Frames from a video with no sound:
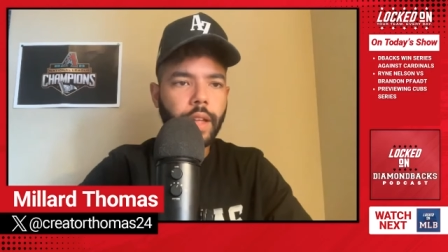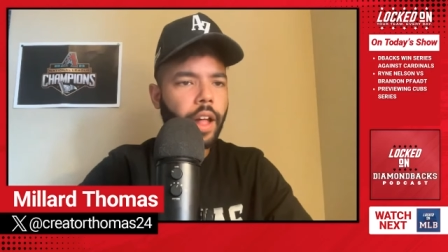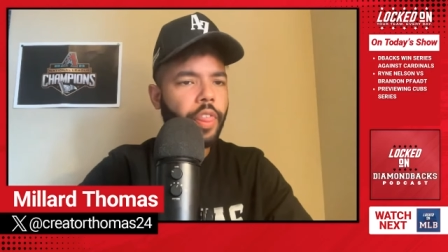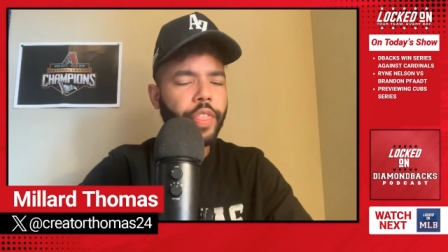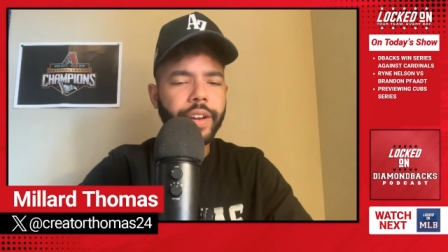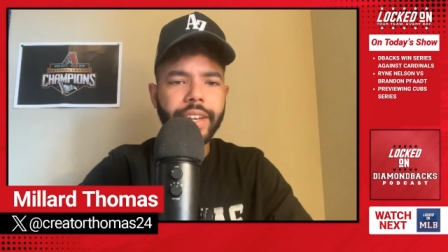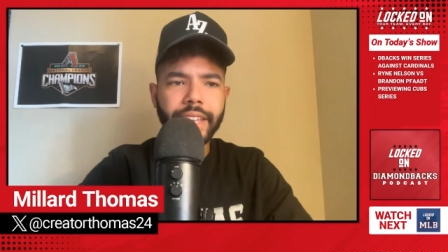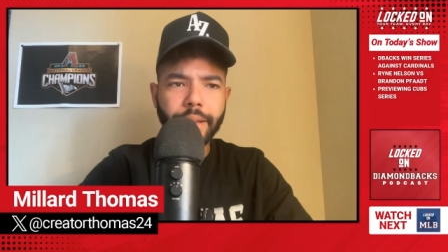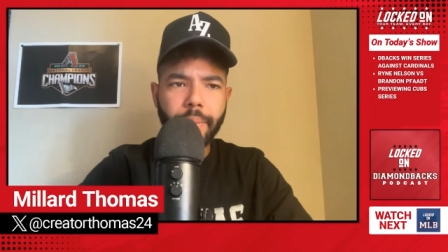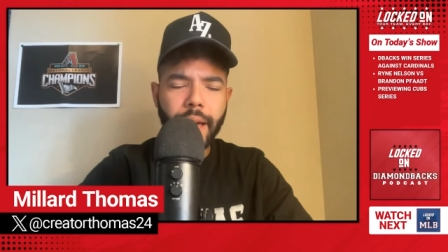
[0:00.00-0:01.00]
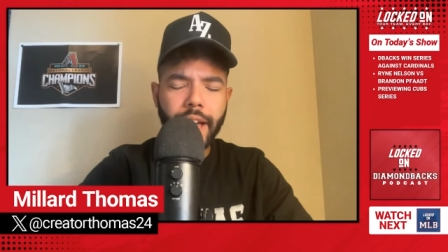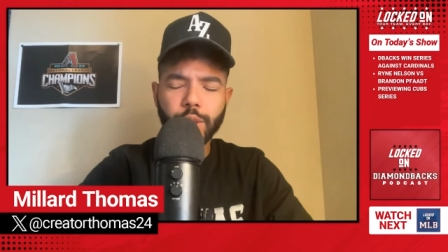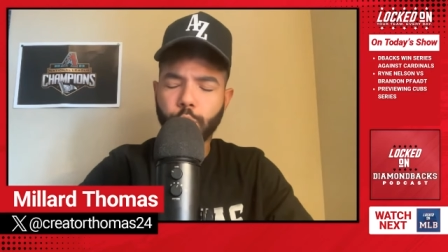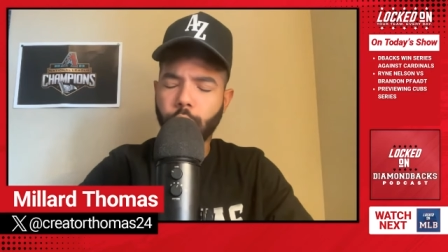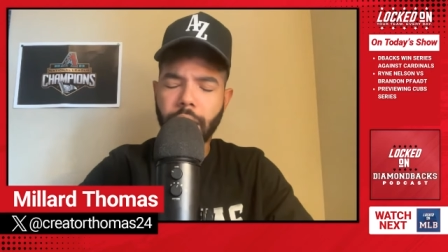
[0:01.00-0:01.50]
The D-backs
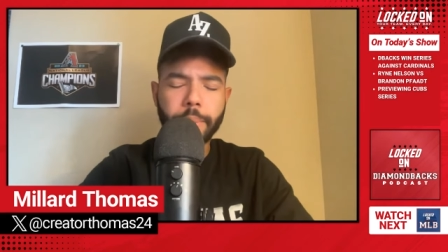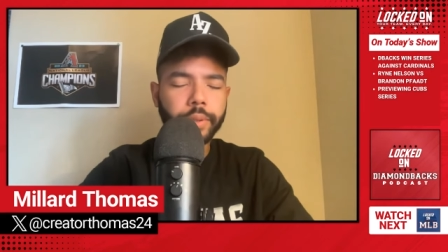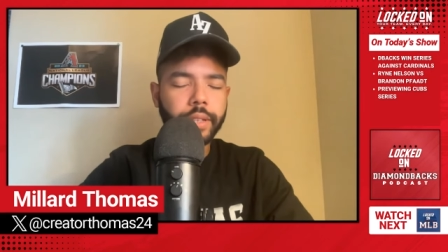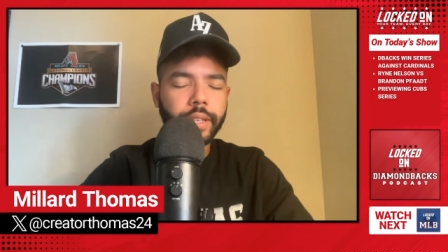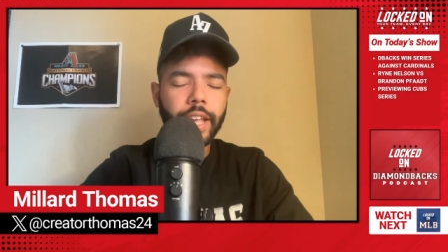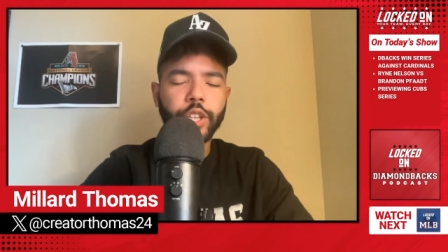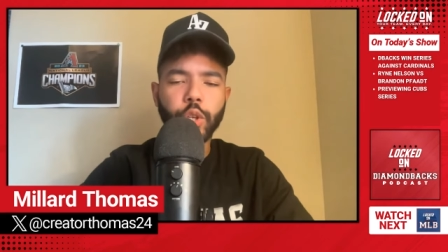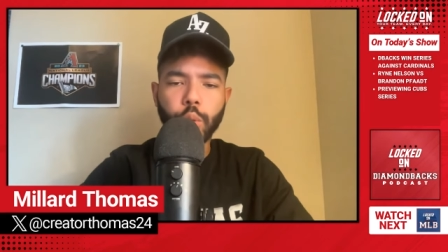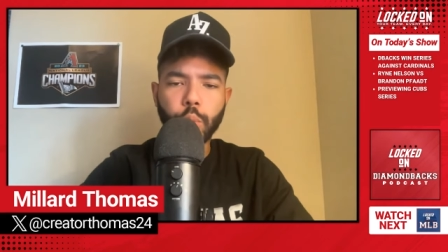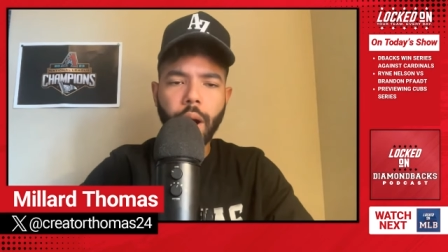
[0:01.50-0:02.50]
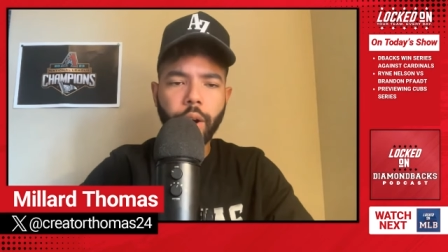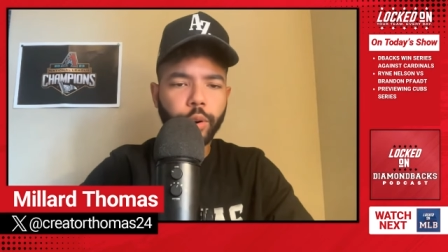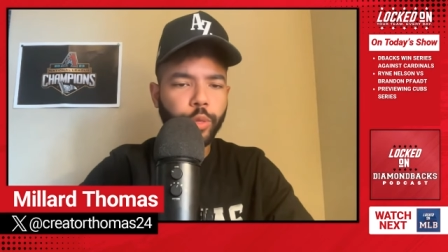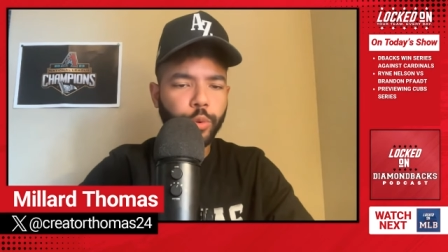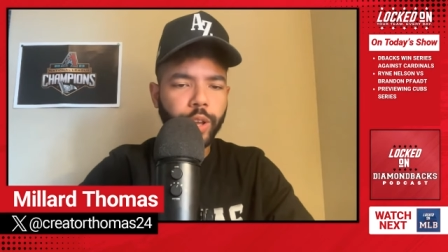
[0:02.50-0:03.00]
were able to take 2 out
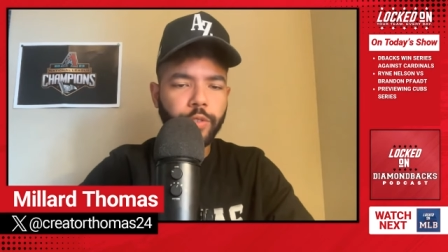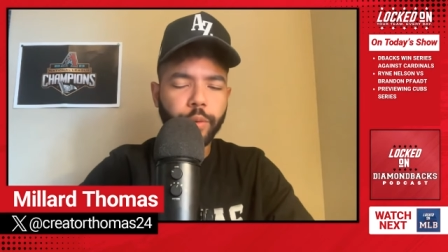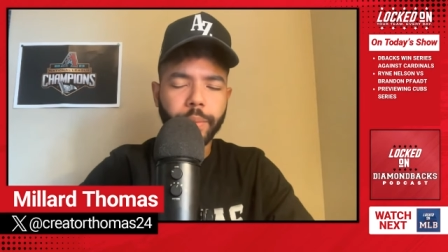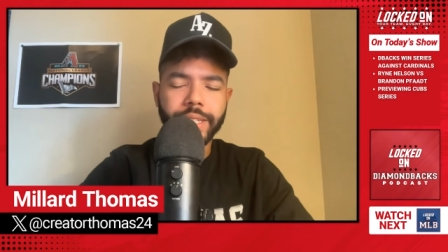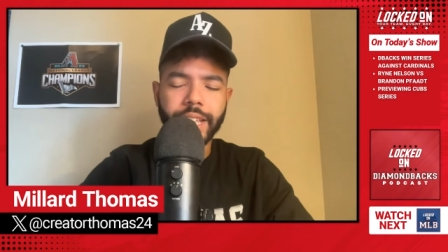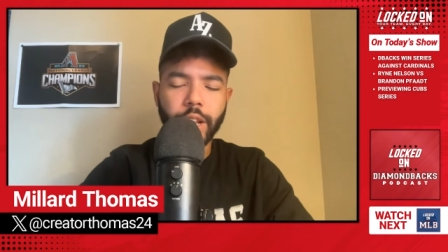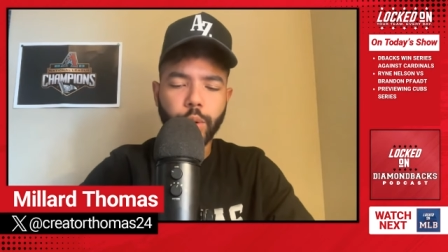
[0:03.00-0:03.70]
of 3 from the St.